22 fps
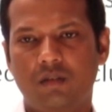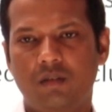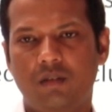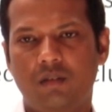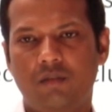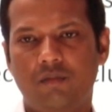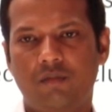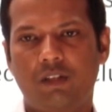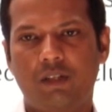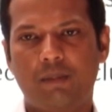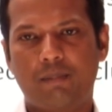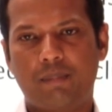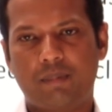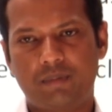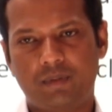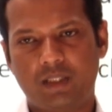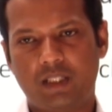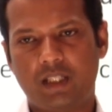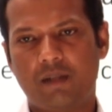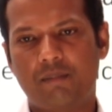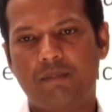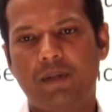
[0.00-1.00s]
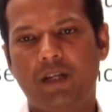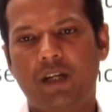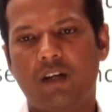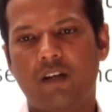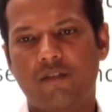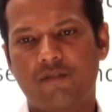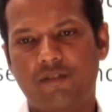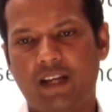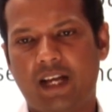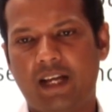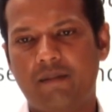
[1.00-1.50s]
for a certain period
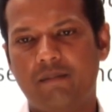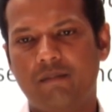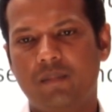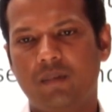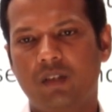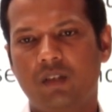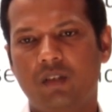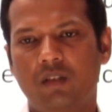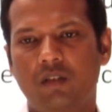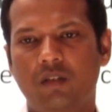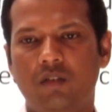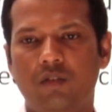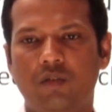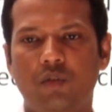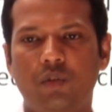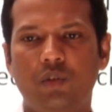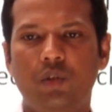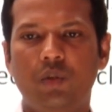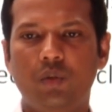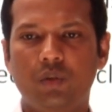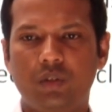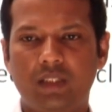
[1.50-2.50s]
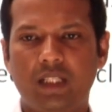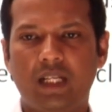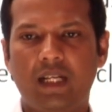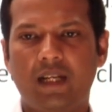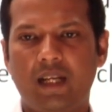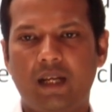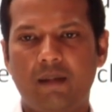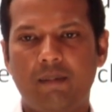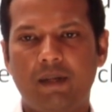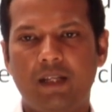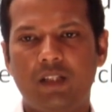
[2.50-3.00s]
of time to use their
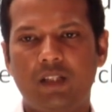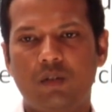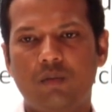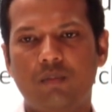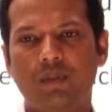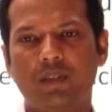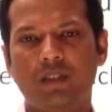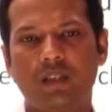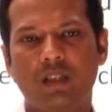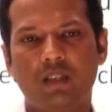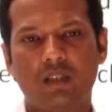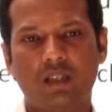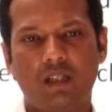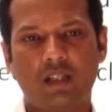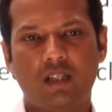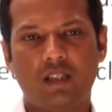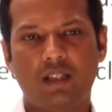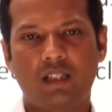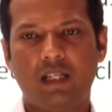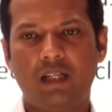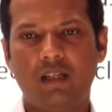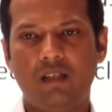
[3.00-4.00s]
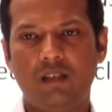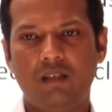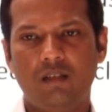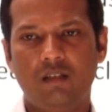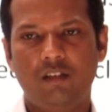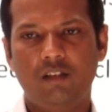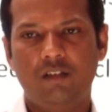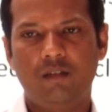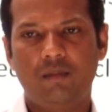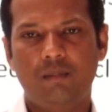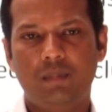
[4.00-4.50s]
name and do business under their
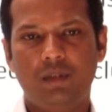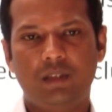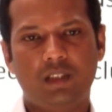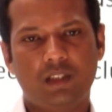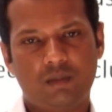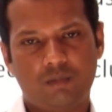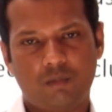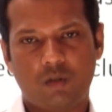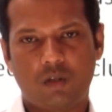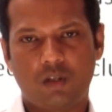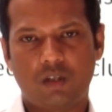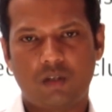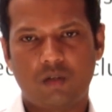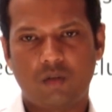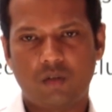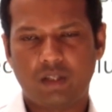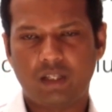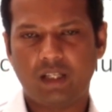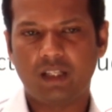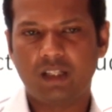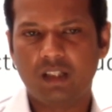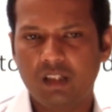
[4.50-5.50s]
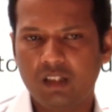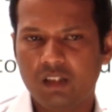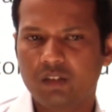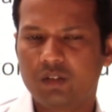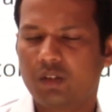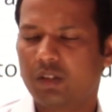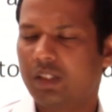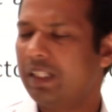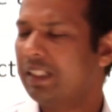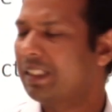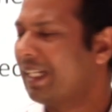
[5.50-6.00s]
business model. Okay,
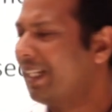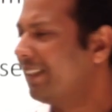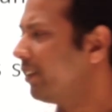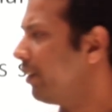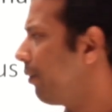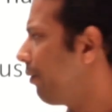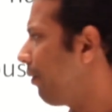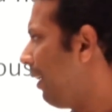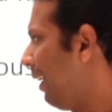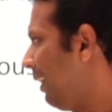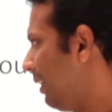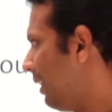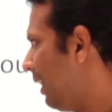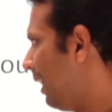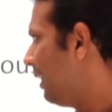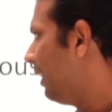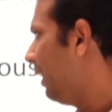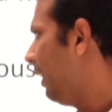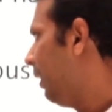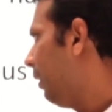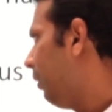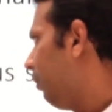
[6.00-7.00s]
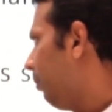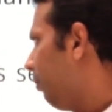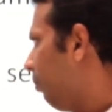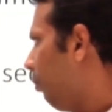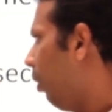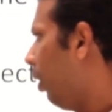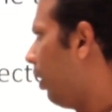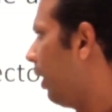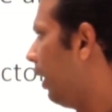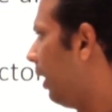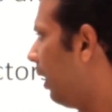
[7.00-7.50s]
so these kinds of franchising
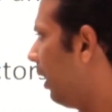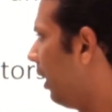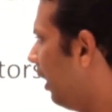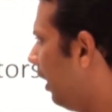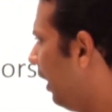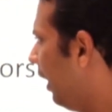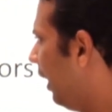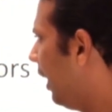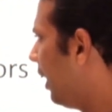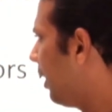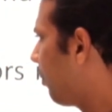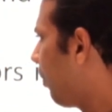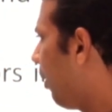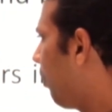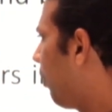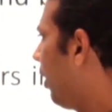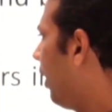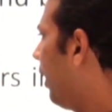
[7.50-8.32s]
model is popular